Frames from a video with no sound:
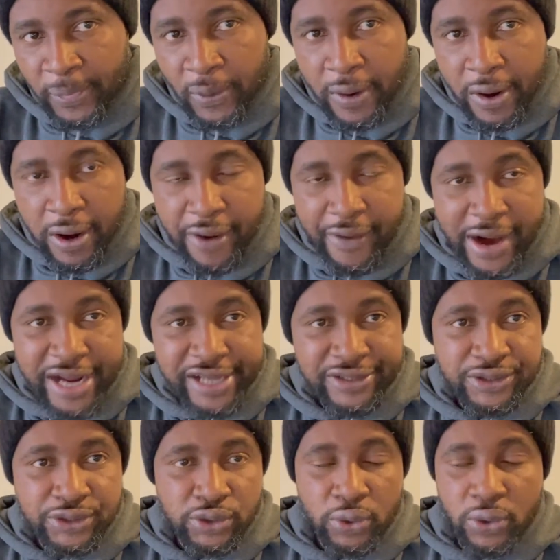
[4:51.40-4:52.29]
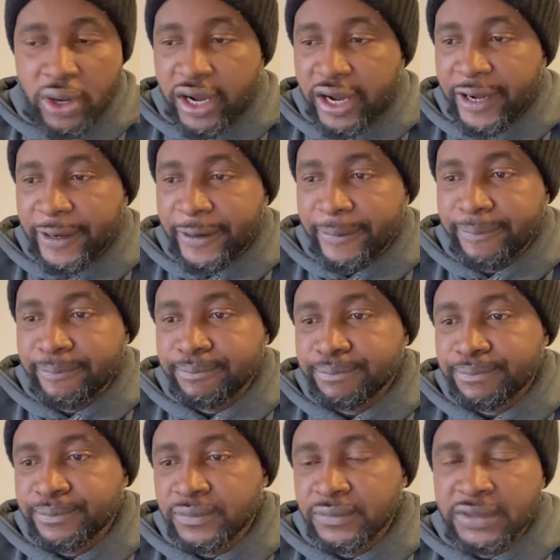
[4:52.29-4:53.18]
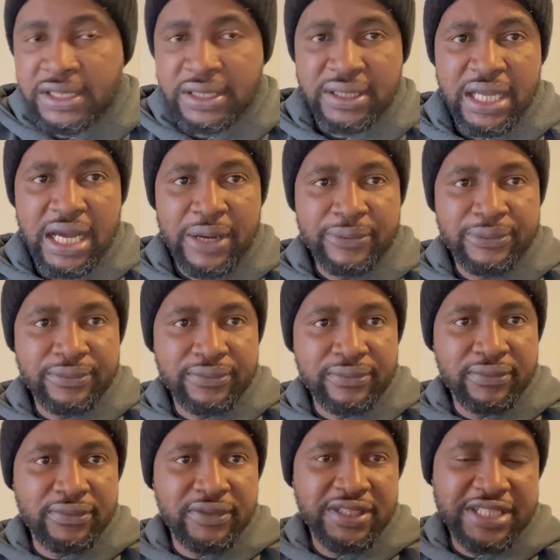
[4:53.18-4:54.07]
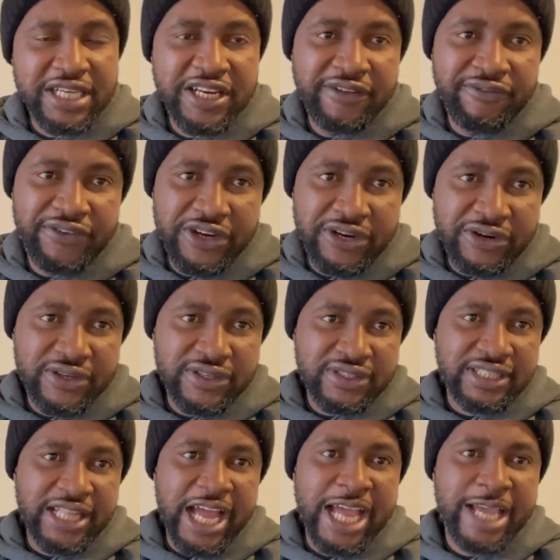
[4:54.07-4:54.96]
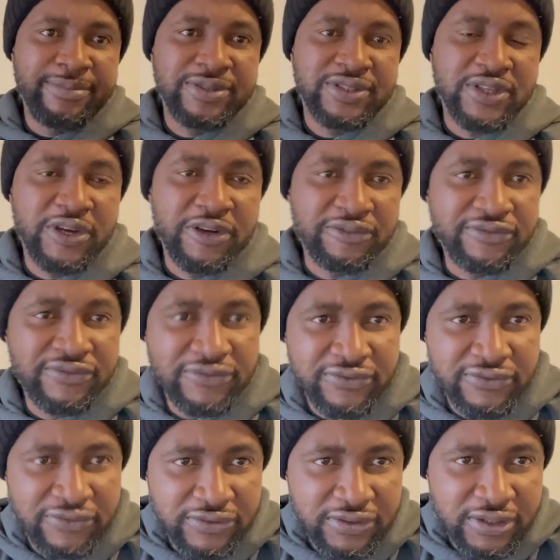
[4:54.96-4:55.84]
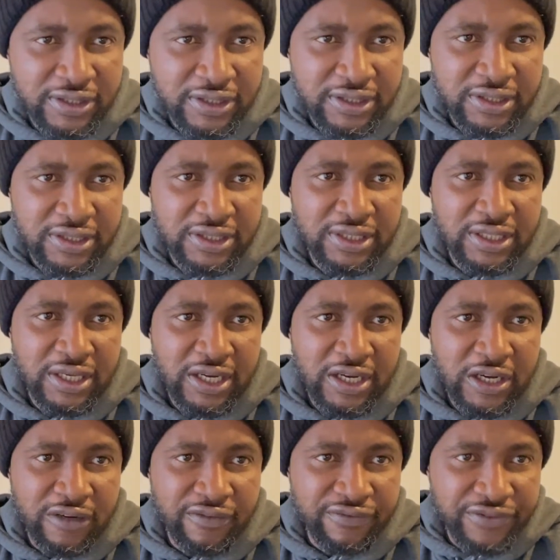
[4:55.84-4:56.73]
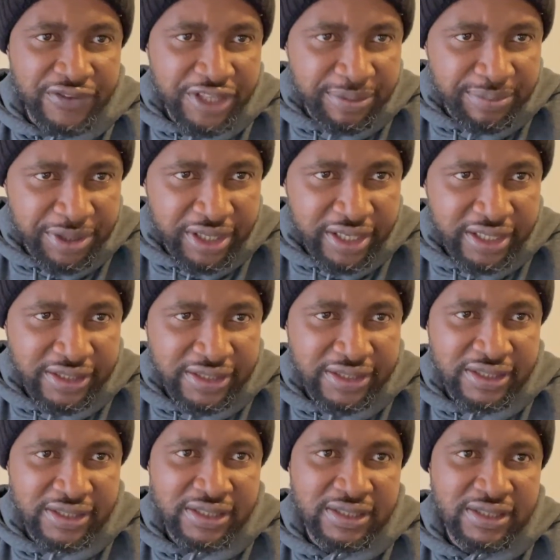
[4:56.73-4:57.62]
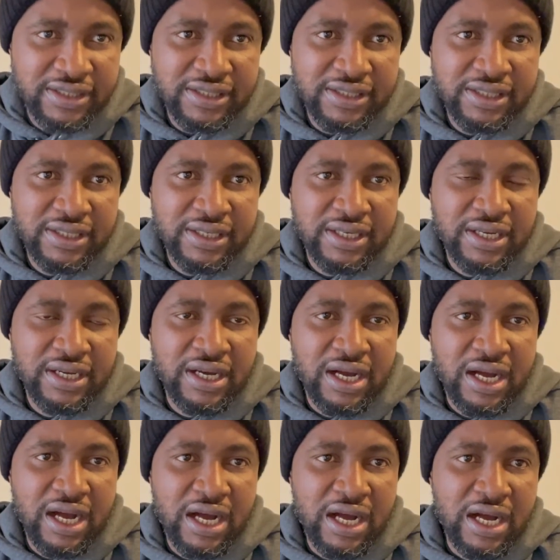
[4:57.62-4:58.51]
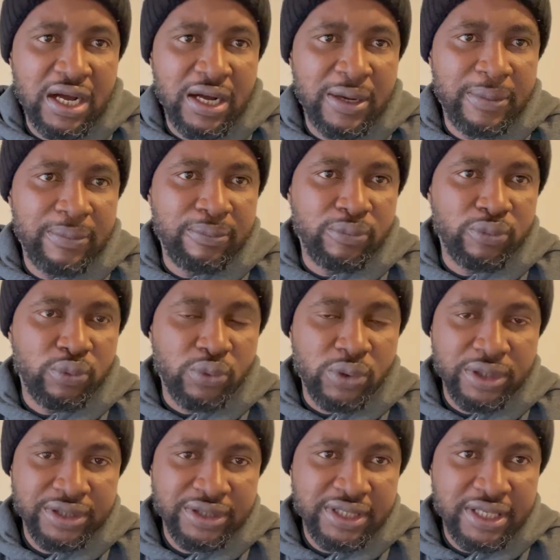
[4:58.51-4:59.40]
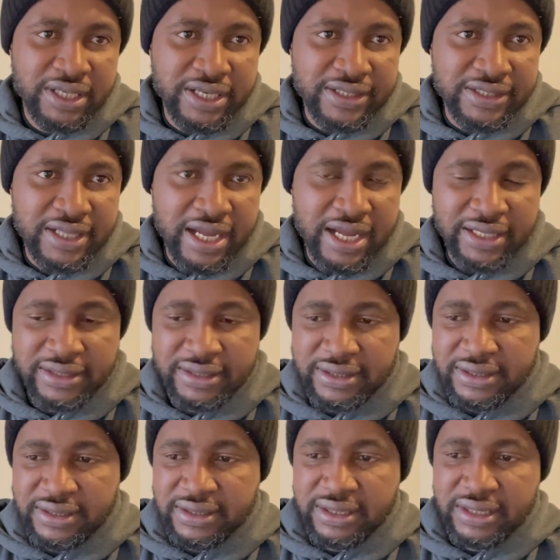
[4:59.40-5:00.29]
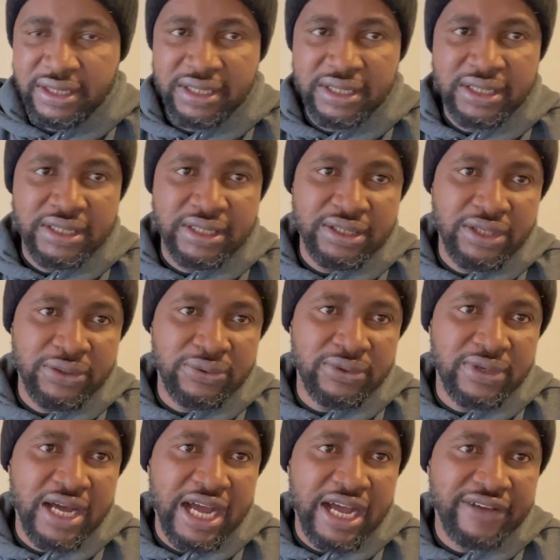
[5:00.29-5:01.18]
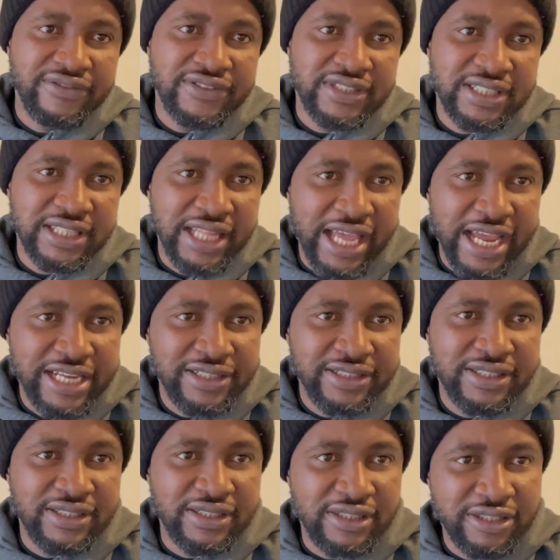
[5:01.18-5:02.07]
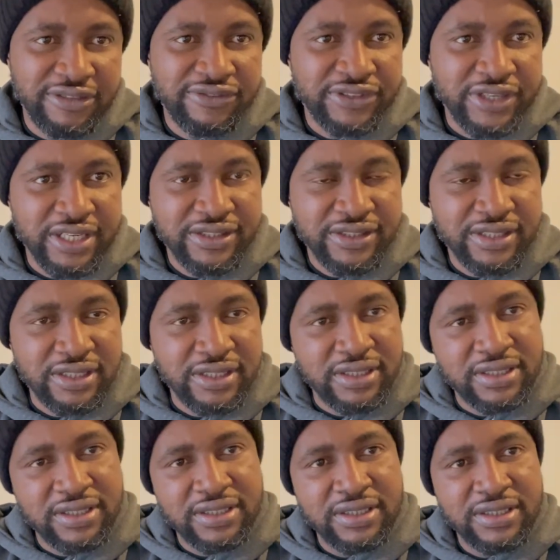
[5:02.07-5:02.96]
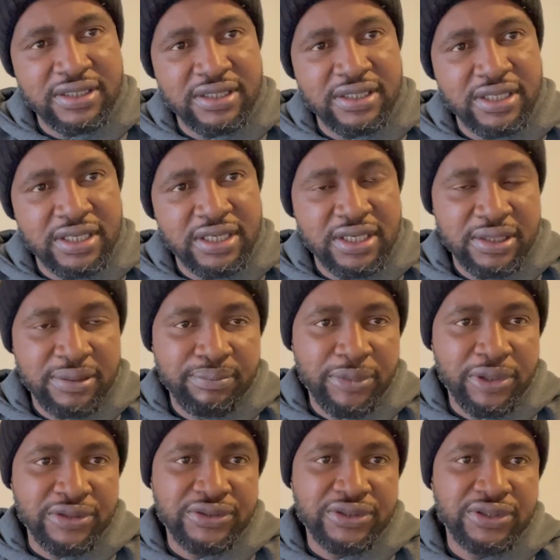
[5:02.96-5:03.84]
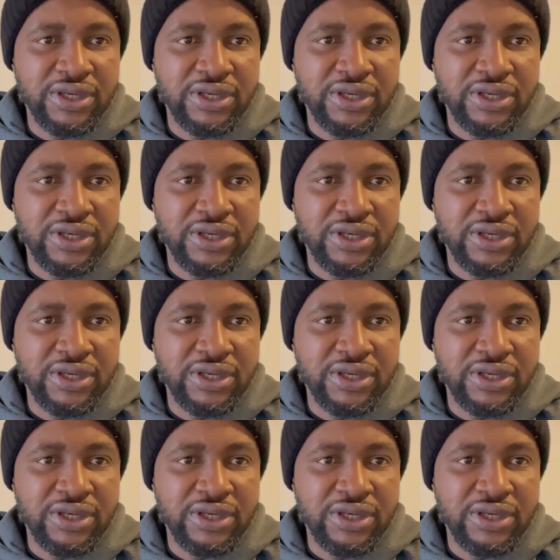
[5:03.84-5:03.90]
All right, so now these are the various types of DBS. One thing is that they could have slight differences, but they